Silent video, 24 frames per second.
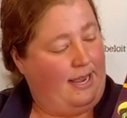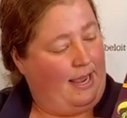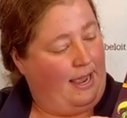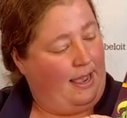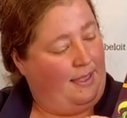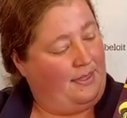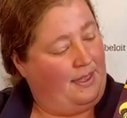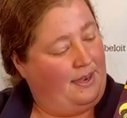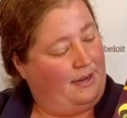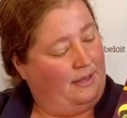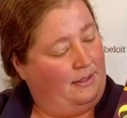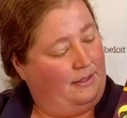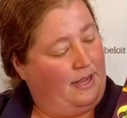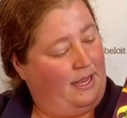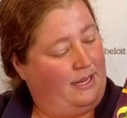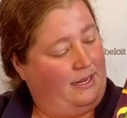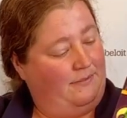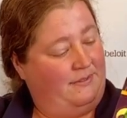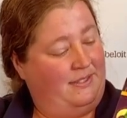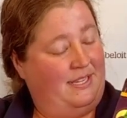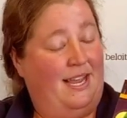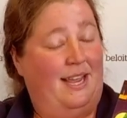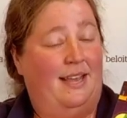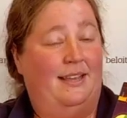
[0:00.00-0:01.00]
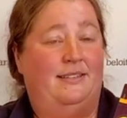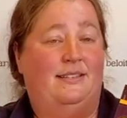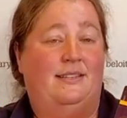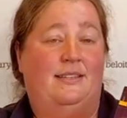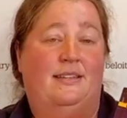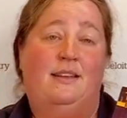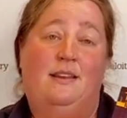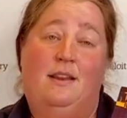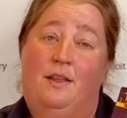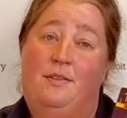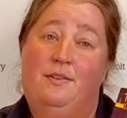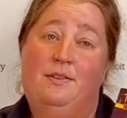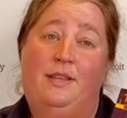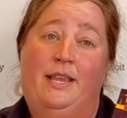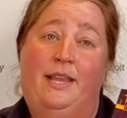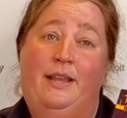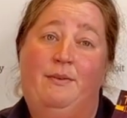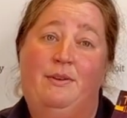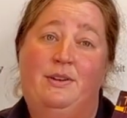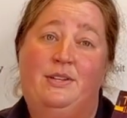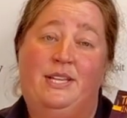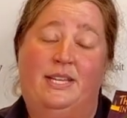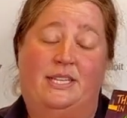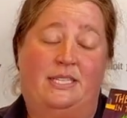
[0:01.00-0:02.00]
and then a line of text in another
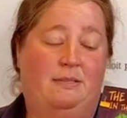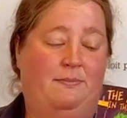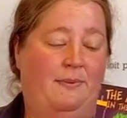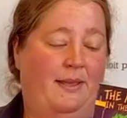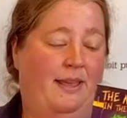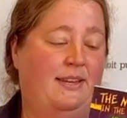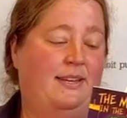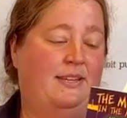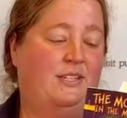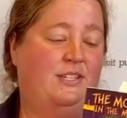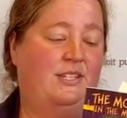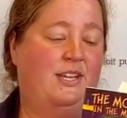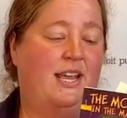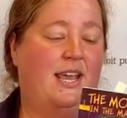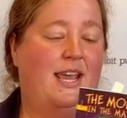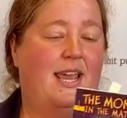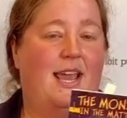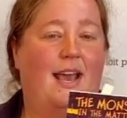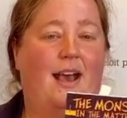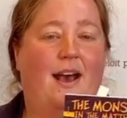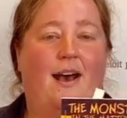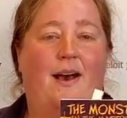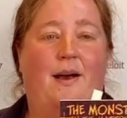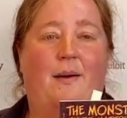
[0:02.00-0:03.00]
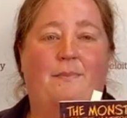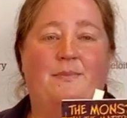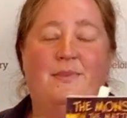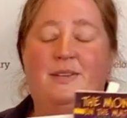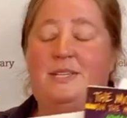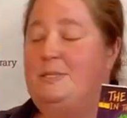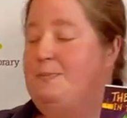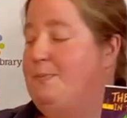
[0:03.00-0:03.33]
language like Spanish, um, this